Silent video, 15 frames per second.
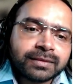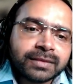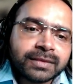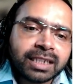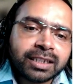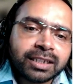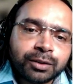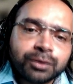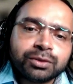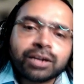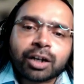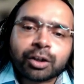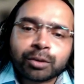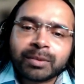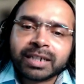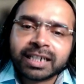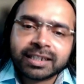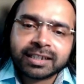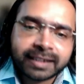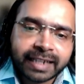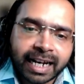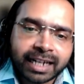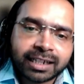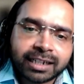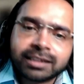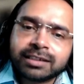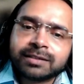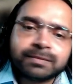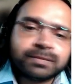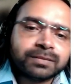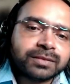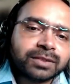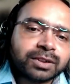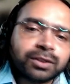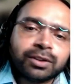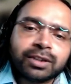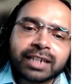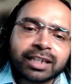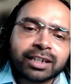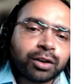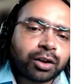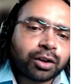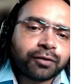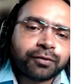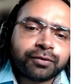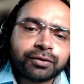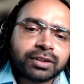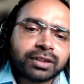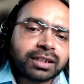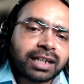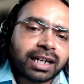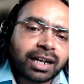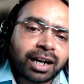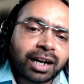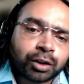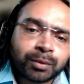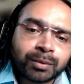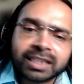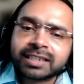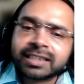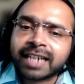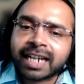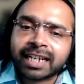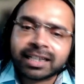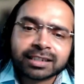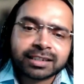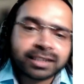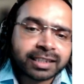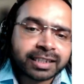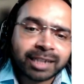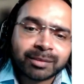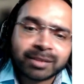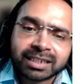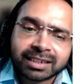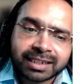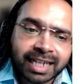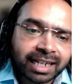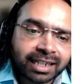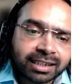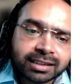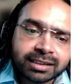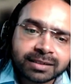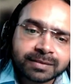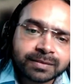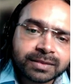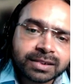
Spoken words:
Then use automated scanners. So you'll get a lot of automated scanners, CMS scanners.